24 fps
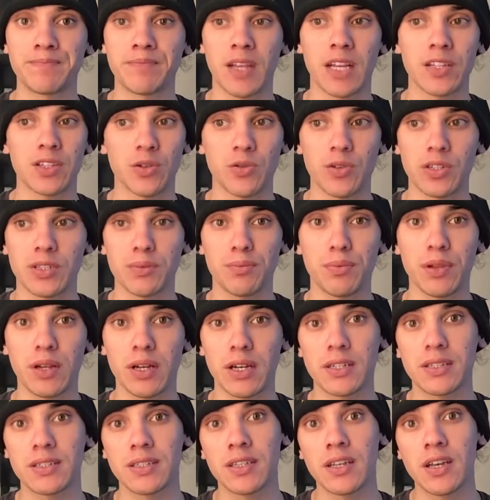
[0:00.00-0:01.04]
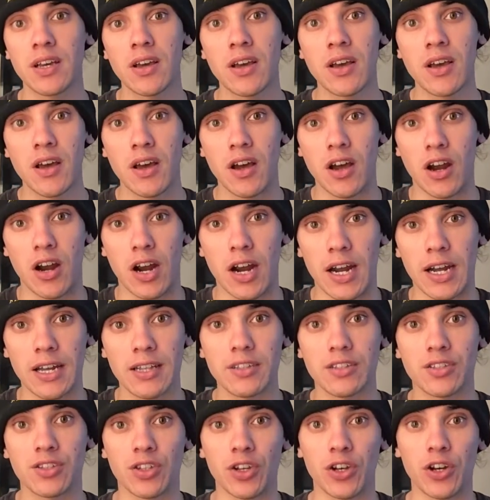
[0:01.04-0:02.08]
That's always a plus. All
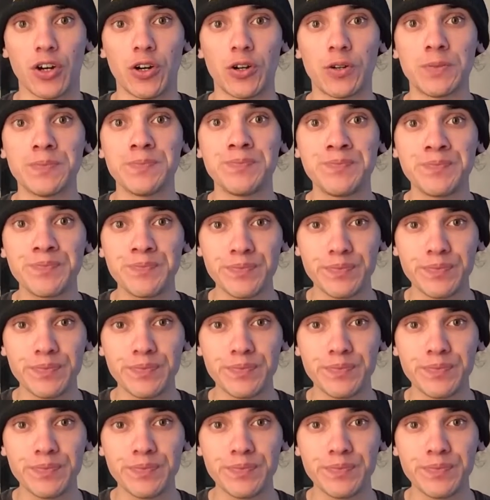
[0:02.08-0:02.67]
right, so